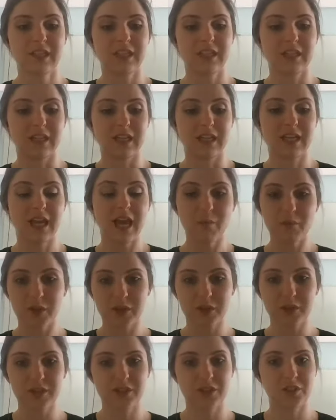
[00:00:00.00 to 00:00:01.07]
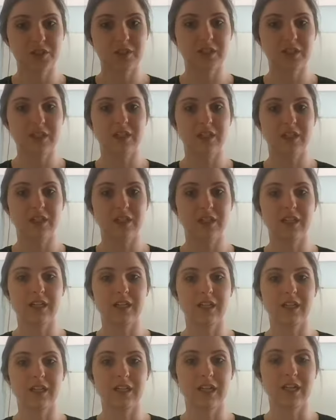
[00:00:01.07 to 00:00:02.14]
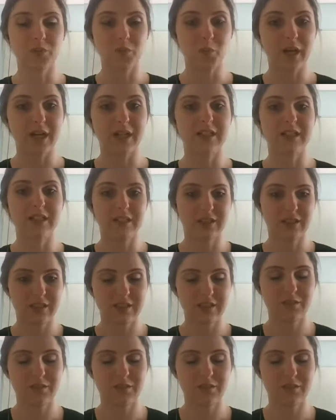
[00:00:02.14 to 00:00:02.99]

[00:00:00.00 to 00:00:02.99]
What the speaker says: like chemical engineering as well as